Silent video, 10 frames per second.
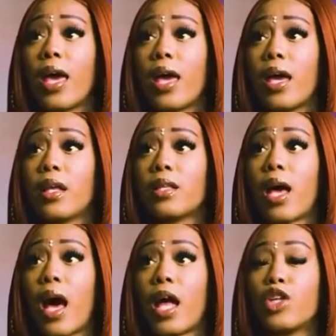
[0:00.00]
And
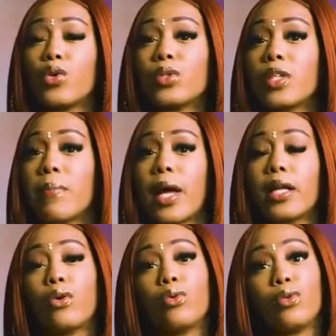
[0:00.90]
I knew
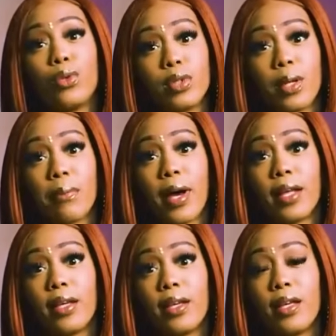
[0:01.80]
somebody who knew
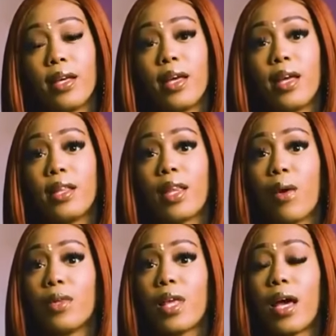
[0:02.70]
somebody that
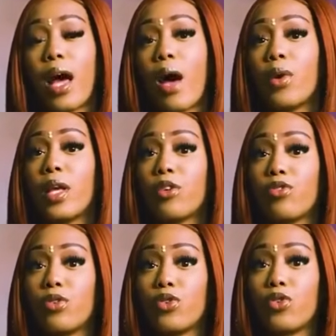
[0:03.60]
was like, I want to
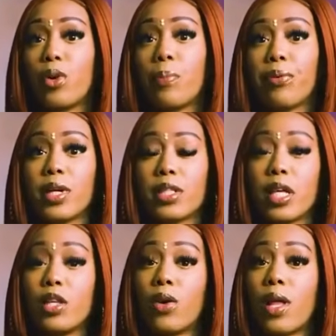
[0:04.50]
introduce you to a prince.
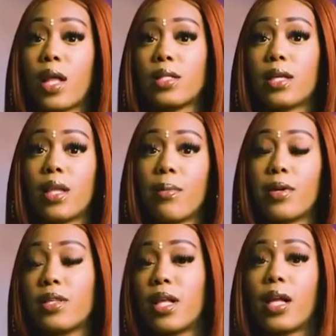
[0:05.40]
He know a lot of
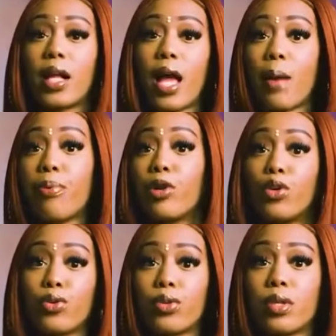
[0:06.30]
celebrities, da-da-da-da,
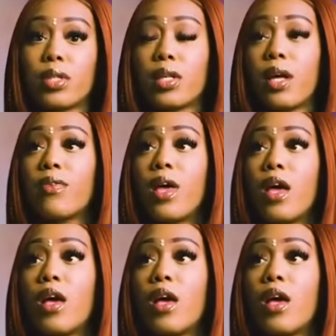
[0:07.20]
producers and stuff.